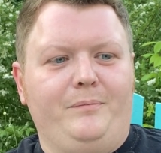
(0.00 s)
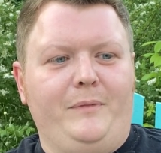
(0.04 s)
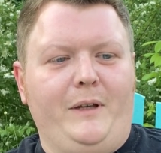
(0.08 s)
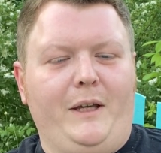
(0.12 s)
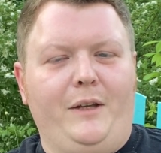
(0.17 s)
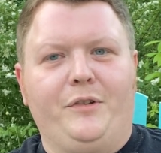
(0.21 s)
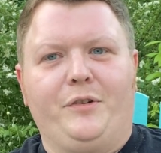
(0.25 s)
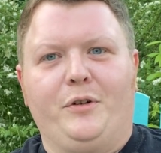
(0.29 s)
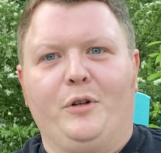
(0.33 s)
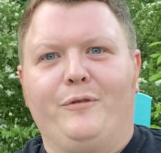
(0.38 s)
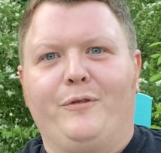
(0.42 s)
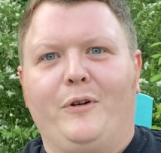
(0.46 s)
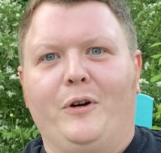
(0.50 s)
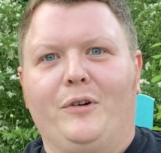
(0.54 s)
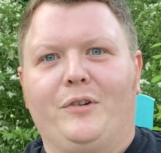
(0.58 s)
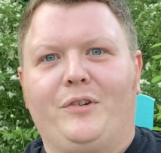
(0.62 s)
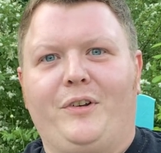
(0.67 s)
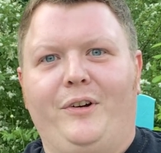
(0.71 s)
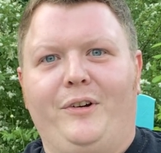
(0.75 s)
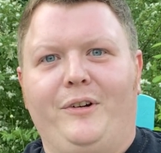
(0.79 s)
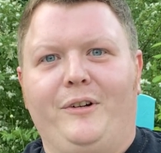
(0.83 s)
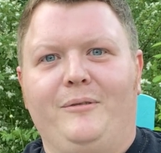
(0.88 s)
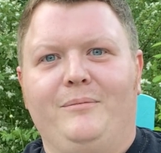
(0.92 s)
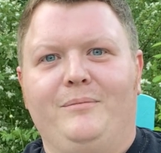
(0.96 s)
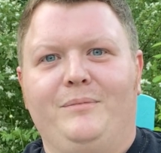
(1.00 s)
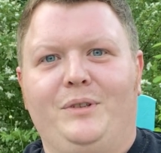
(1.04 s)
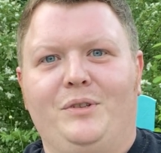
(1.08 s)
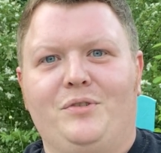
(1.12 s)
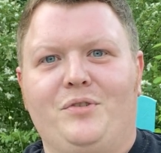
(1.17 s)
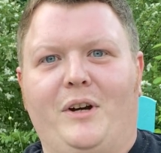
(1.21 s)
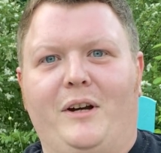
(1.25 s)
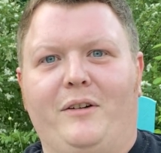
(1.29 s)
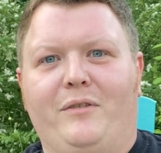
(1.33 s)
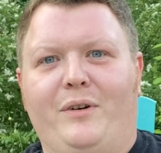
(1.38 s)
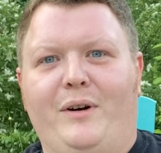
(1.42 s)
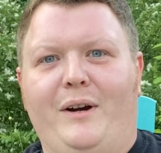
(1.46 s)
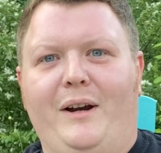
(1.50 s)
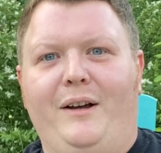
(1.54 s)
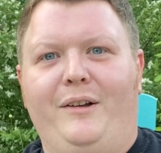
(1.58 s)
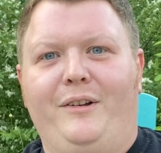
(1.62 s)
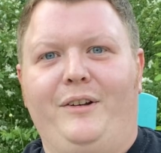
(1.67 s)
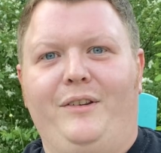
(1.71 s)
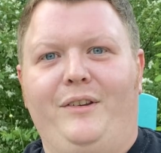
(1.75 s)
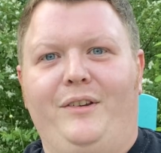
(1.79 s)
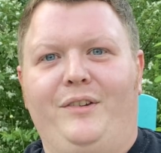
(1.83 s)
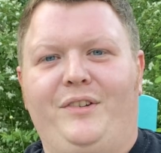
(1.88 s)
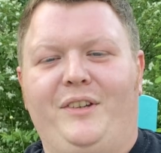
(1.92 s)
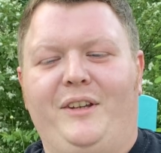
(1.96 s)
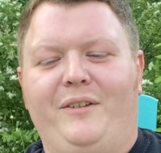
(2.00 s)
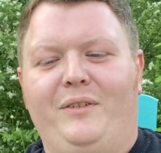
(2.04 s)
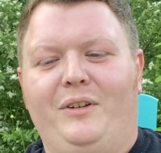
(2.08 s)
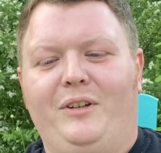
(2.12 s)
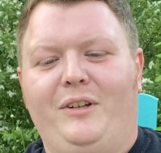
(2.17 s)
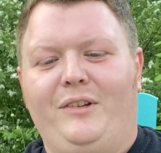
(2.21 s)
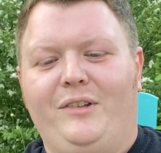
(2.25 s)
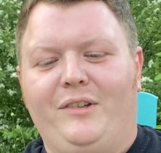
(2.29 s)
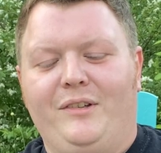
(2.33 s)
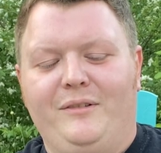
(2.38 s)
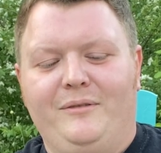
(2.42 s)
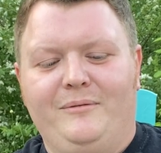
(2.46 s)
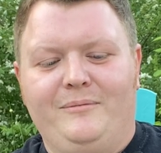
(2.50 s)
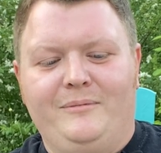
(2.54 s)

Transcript: as her first car to drive around in the 70s.